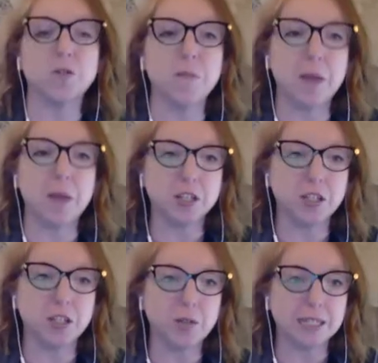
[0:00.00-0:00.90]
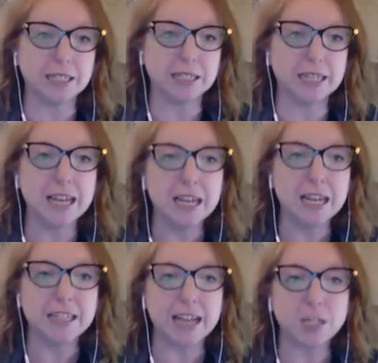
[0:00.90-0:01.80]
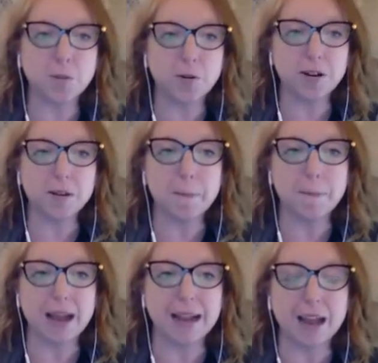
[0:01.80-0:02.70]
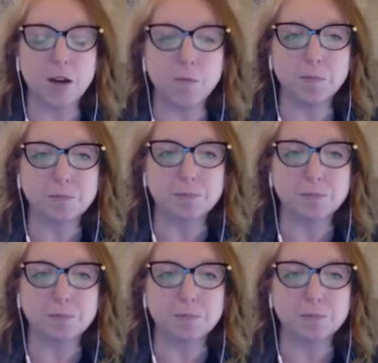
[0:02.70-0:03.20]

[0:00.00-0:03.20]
So I'm actually going to click Dashboard, back out.